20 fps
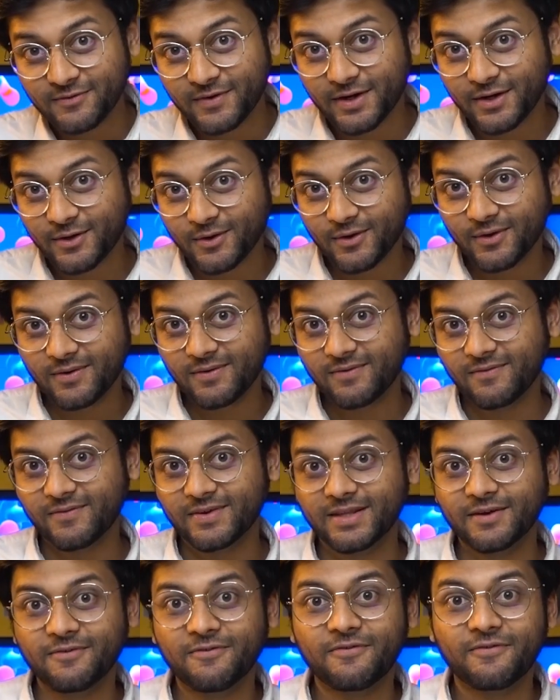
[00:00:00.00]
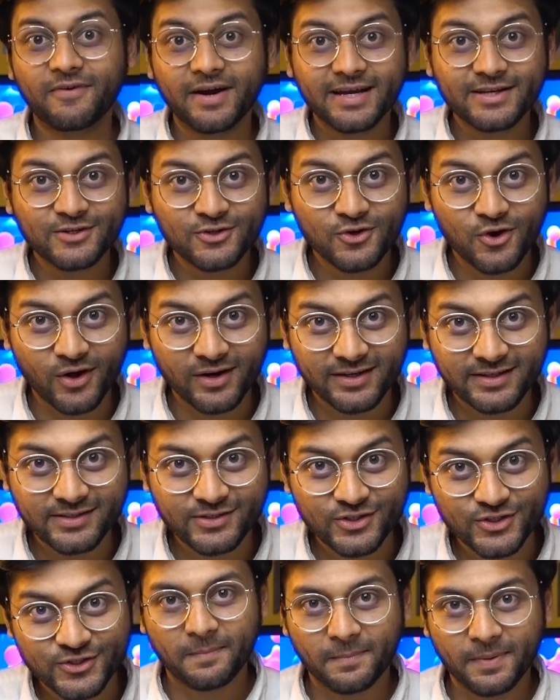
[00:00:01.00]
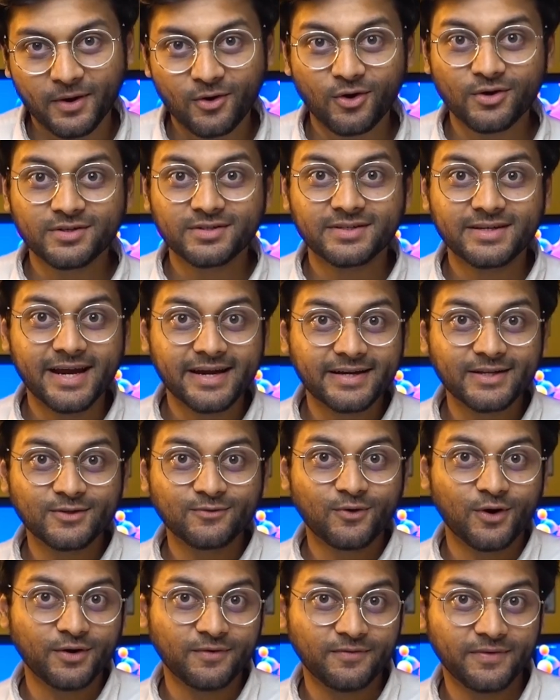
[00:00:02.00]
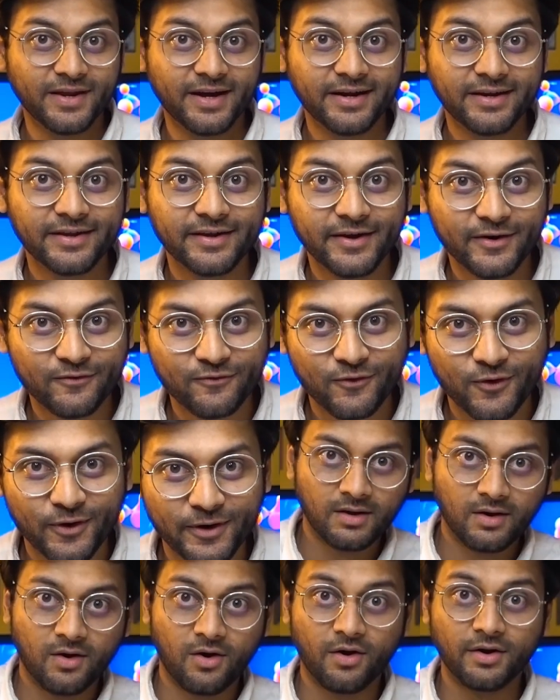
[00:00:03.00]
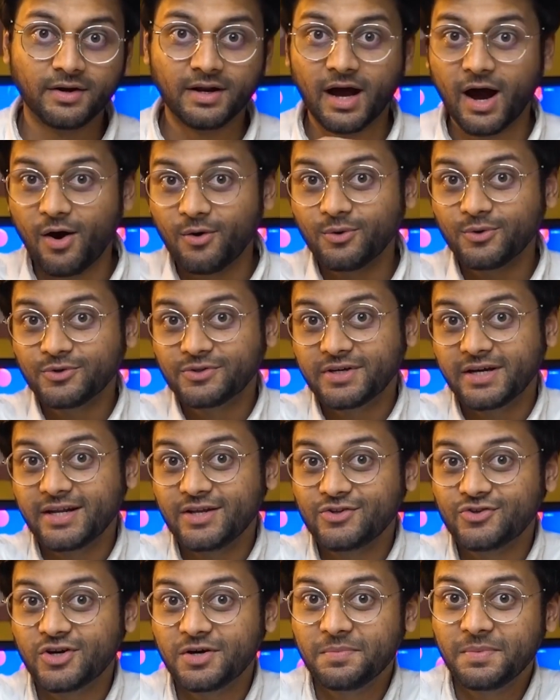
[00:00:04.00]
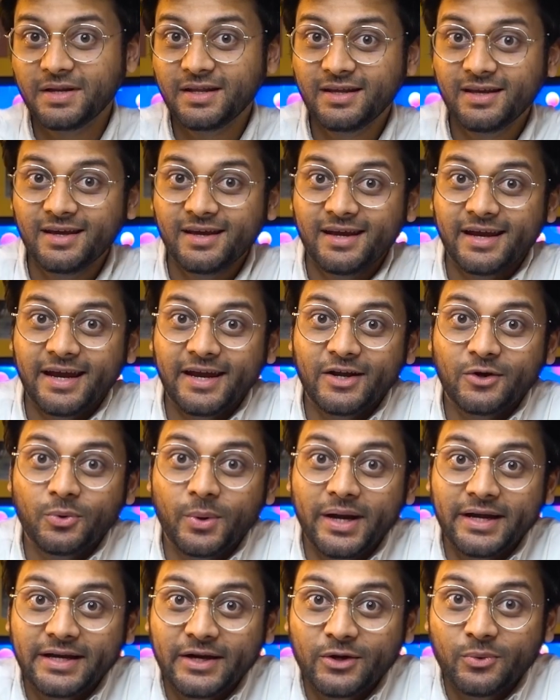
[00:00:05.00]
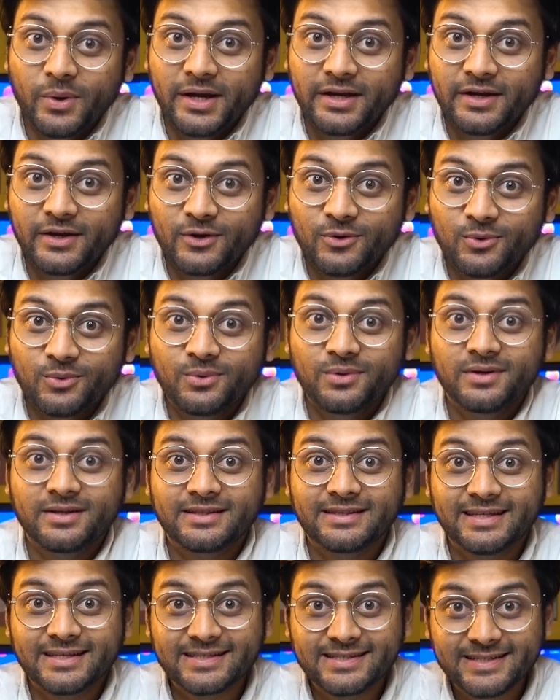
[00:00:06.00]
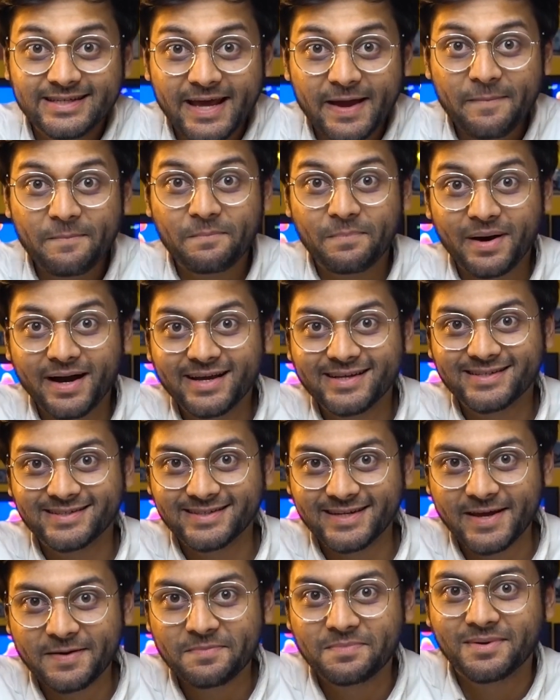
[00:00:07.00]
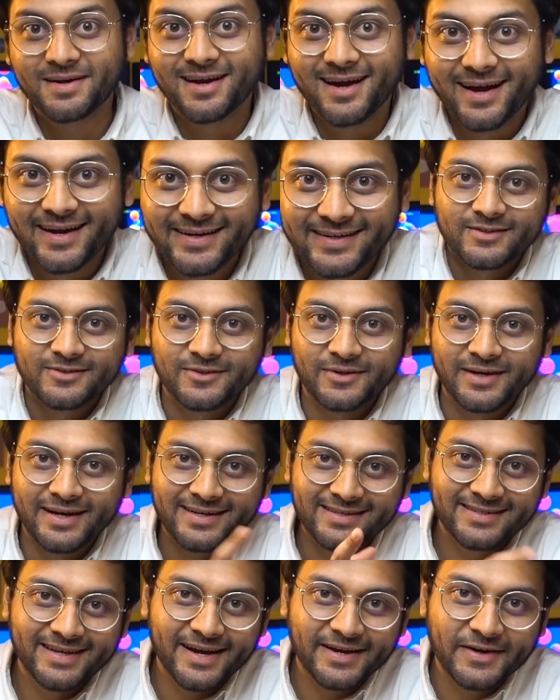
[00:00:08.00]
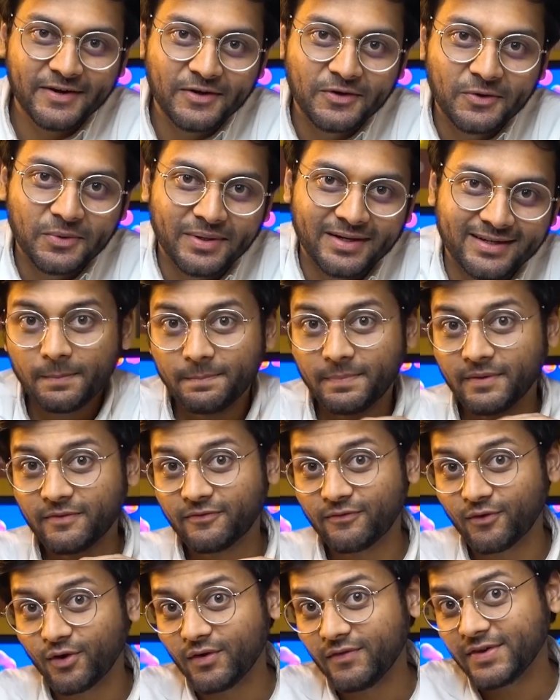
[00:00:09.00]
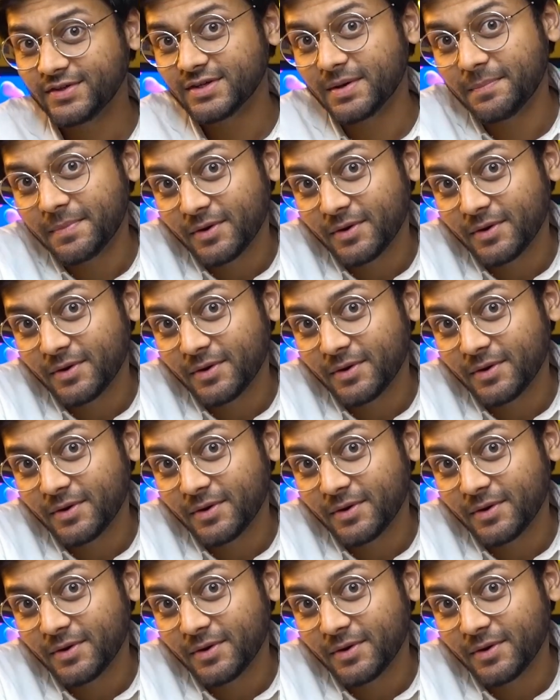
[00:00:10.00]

video with a fresh knowledge, because that is what we are here for. On how to study in Germany in 2022, the step-by-step guide. So let's get into it. Before we jump